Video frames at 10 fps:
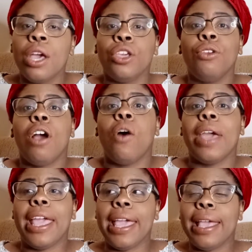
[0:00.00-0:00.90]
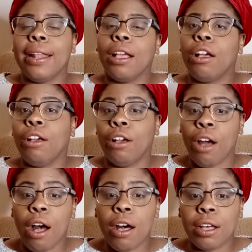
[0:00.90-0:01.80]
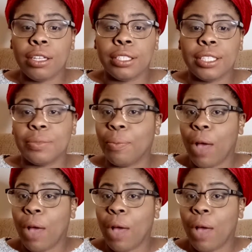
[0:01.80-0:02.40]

It caused